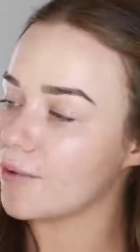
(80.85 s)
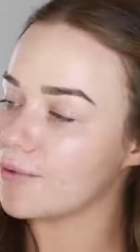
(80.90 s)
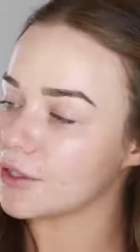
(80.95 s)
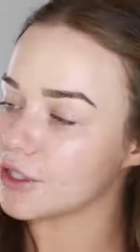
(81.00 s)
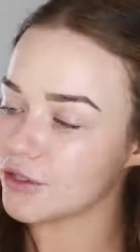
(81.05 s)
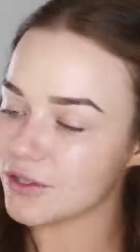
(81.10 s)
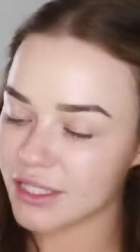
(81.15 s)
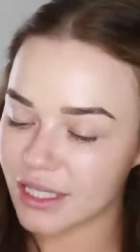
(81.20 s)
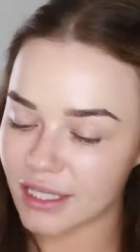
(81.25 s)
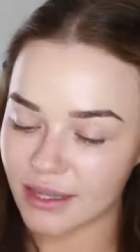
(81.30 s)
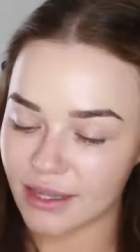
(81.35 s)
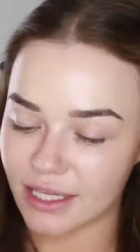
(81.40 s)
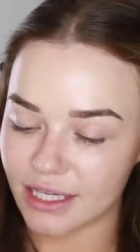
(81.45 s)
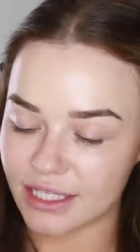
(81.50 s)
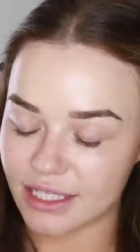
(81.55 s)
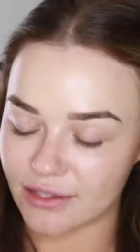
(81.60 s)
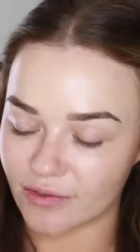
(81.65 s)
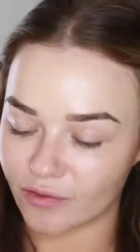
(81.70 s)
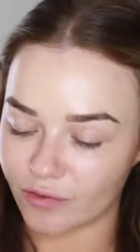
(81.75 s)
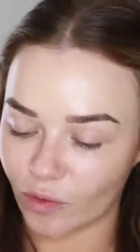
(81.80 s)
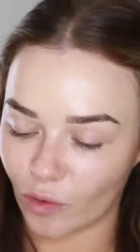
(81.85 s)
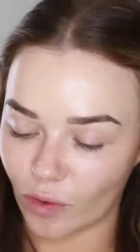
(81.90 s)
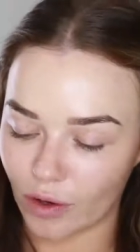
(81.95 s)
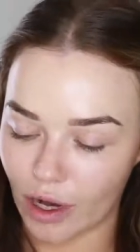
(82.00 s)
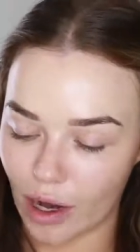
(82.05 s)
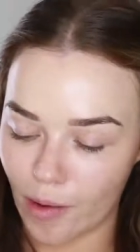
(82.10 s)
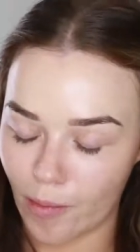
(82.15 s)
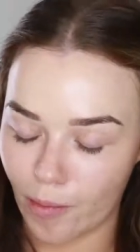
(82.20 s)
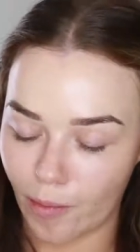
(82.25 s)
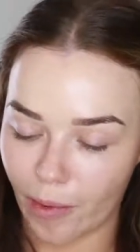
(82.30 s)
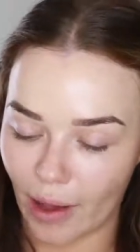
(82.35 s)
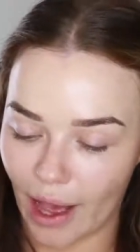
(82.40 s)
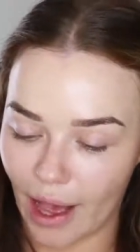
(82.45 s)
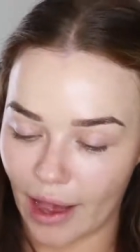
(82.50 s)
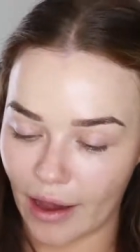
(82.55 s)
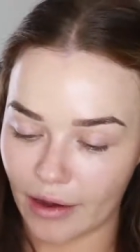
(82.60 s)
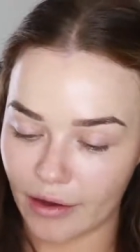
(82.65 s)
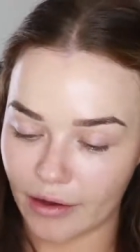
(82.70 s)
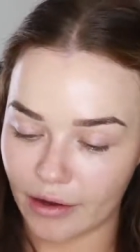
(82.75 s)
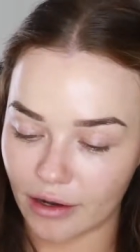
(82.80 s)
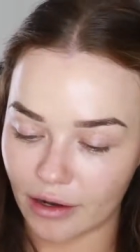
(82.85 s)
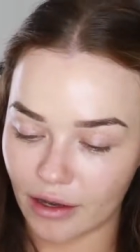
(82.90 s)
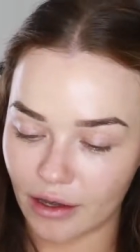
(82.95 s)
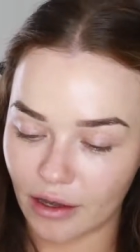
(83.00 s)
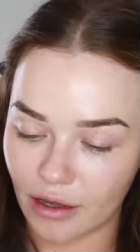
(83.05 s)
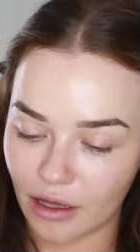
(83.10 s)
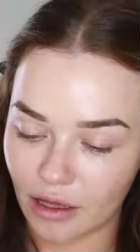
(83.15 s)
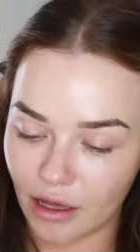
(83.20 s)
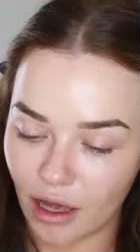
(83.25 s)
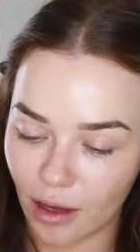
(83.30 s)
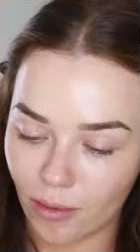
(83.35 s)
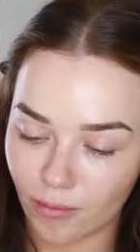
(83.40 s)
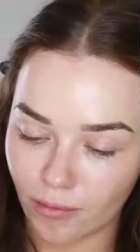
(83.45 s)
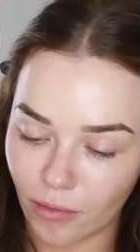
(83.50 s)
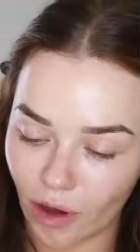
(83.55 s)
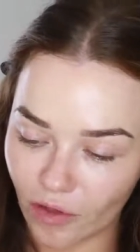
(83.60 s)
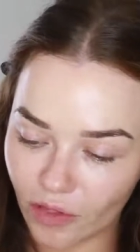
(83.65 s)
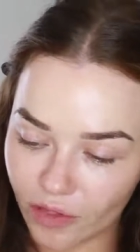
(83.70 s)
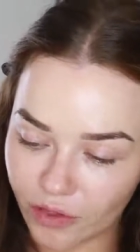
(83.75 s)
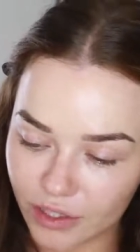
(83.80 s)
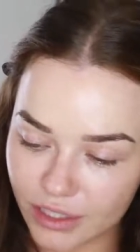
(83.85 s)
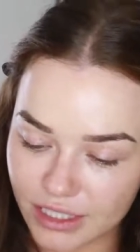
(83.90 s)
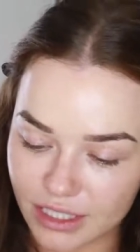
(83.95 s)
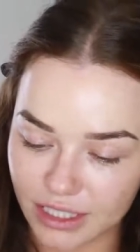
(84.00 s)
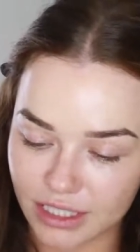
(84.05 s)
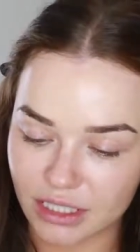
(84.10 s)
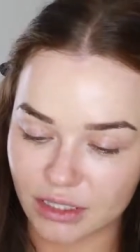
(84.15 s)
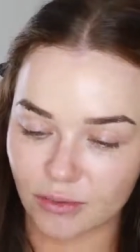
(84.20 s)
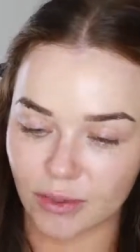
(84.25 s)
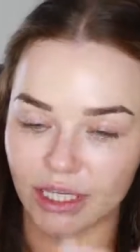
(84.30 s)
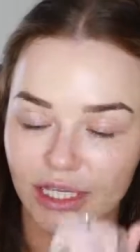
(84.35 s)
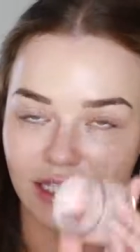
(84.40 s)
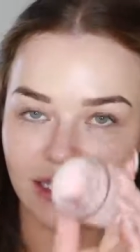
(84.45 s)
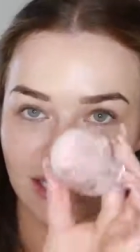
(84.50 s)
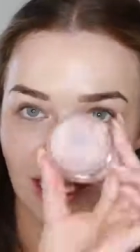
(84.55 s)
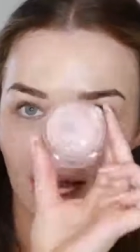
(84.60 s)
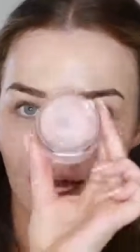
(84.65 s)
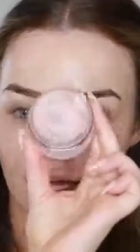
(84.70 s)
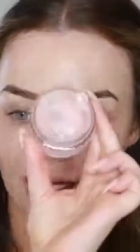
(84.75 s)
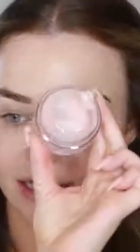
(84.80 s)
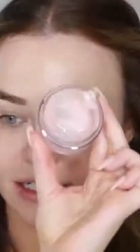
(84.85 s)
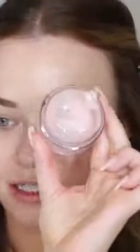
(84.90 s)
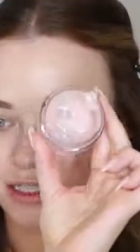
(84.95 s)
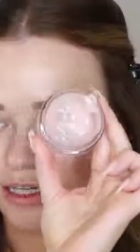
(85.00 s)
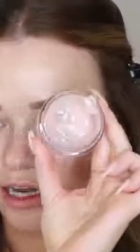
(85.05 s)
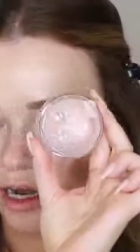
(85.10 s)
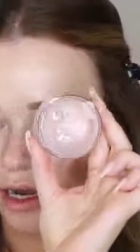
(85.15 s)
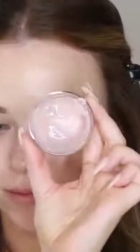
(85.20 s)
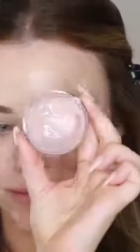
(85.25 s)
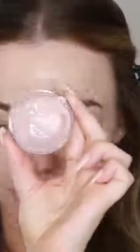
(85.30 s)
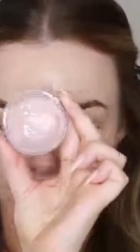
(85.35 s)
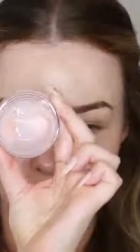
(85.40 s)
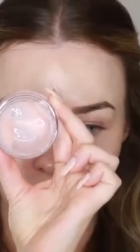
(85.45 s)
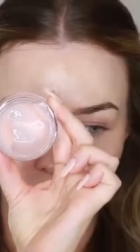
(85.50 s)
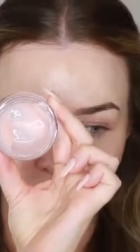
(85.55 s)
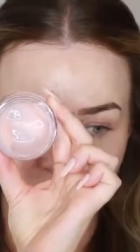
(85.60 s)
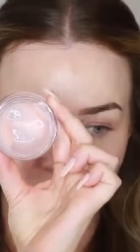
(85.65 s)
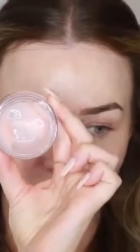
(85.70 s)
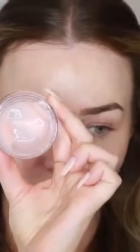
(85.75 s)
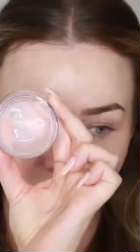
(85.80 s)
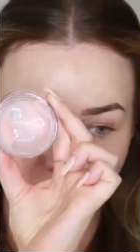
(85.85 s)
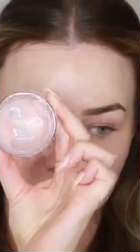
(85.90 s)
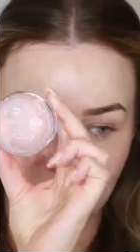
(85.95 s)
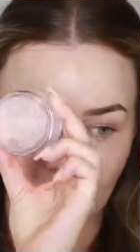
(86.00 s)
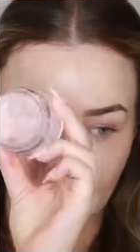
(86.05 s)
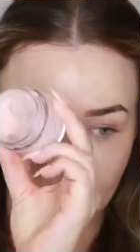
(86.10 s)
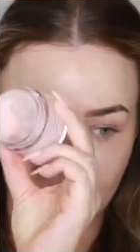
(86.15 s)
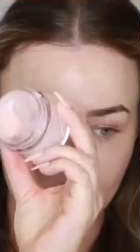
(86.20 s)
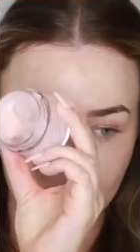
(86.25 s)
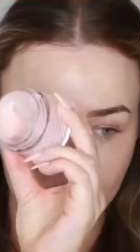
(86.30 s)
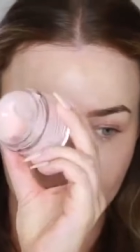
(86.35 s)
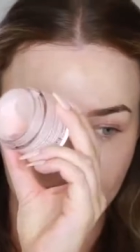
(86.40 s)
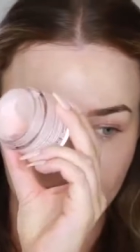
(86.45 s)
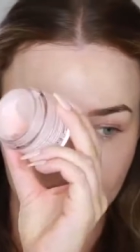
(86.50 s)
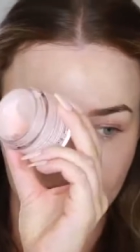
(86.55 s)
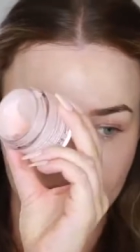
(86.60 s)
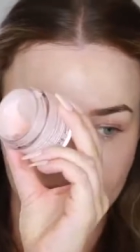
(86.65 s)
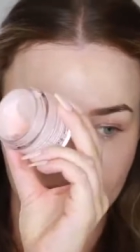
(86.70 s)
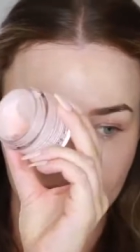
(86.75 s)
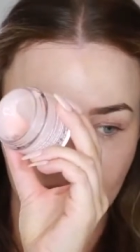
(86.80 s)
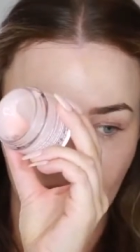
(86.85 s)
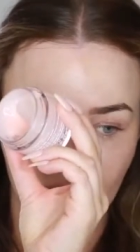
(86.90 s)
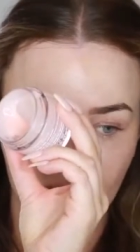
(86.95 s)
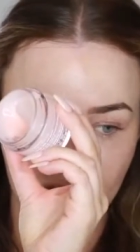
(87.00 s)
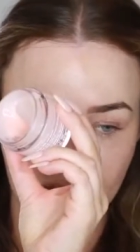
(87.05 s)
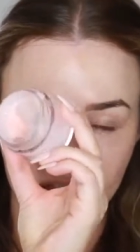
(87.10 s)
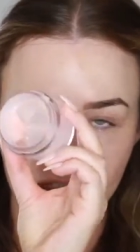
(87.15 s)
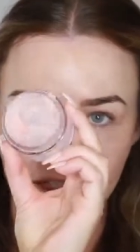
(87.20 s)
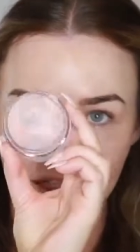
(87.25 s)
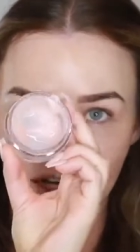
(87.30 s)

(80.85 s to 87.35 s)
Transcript: I've been using this for about a month or six weeks and I'm nearly out. Like, can you see that?